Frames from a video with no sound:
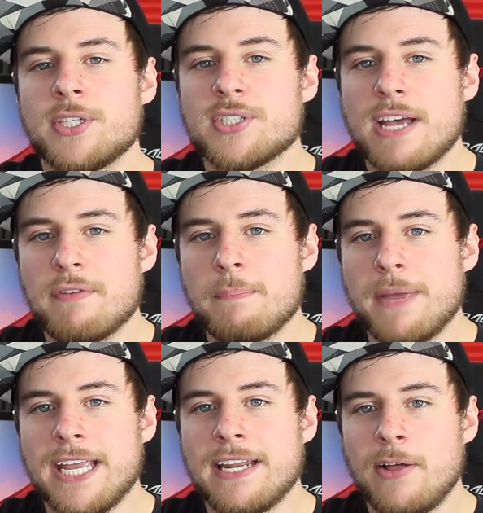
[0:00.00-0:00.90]
We just have a
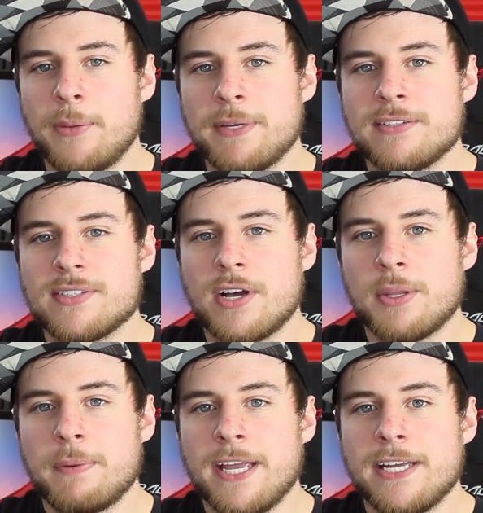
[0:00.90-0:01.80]
main element on
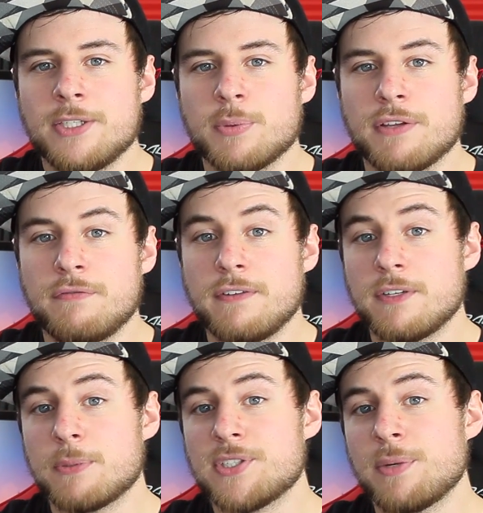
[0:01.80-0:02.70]
the page with a
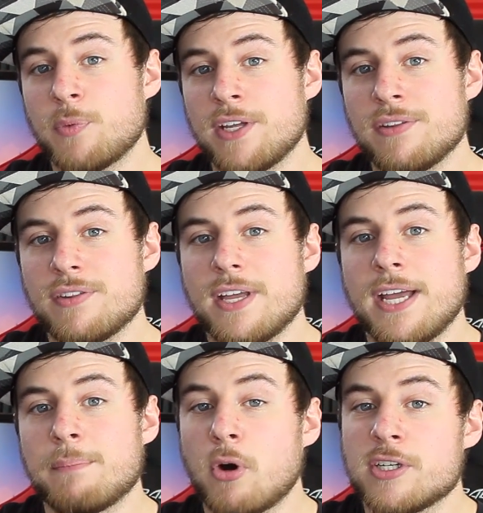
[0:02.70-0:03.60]
fifty percent width
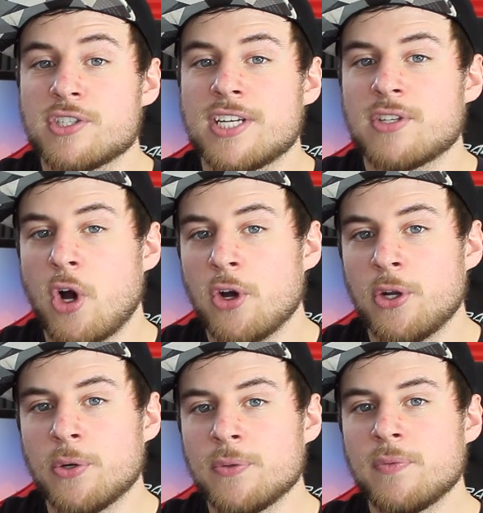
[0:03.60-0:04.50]
and margin set to
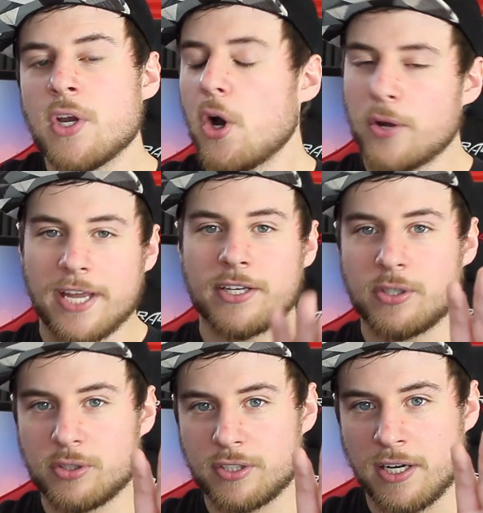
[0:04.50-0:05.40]
auto. Okay,
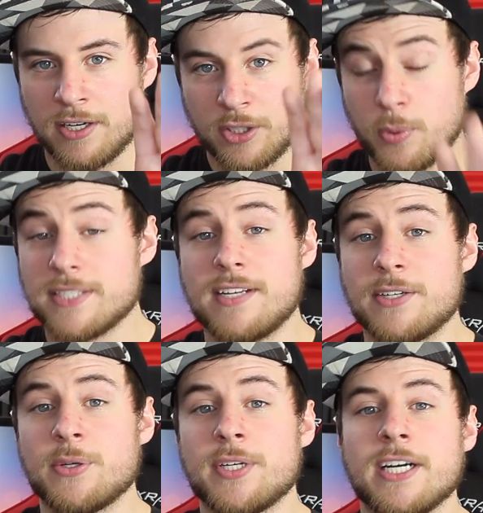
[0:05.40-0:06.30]
uh, quick
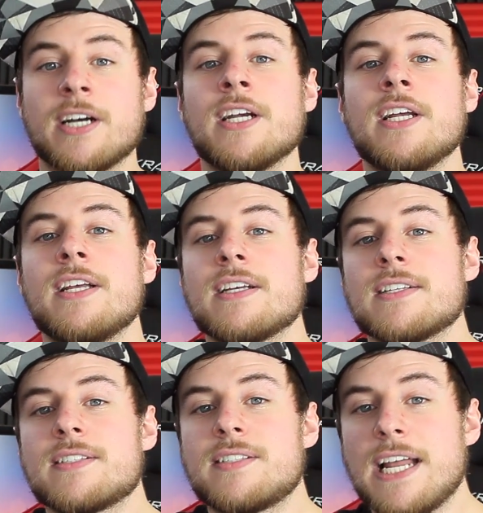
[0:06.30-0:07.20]
side note here.
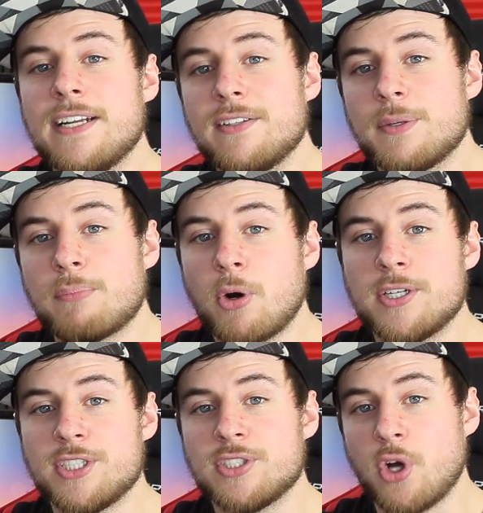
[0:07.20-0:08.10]
Setting the
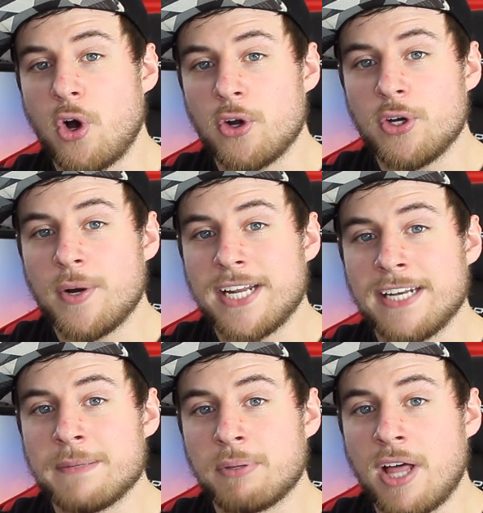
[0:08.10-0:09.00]
margin to auto on
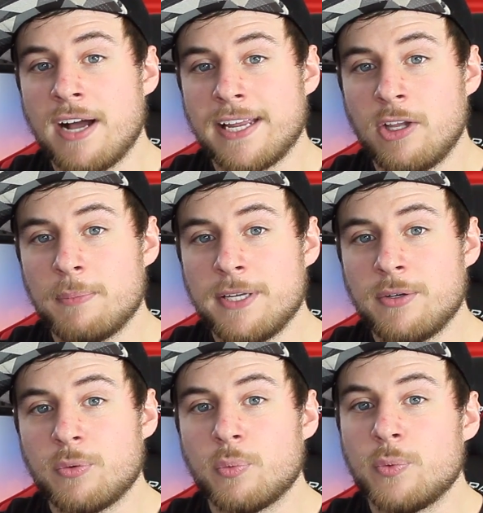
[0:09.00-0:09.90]
any block
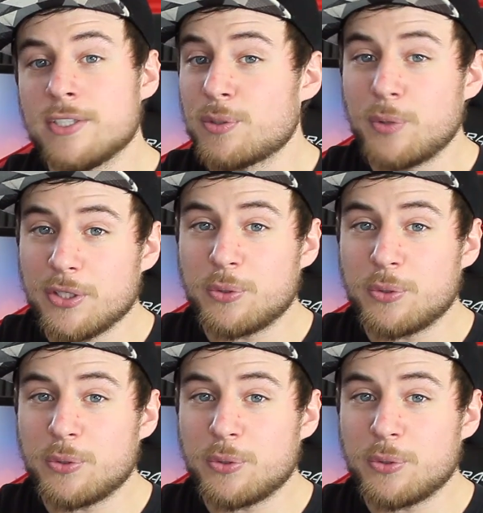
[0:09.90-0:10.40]
element is a really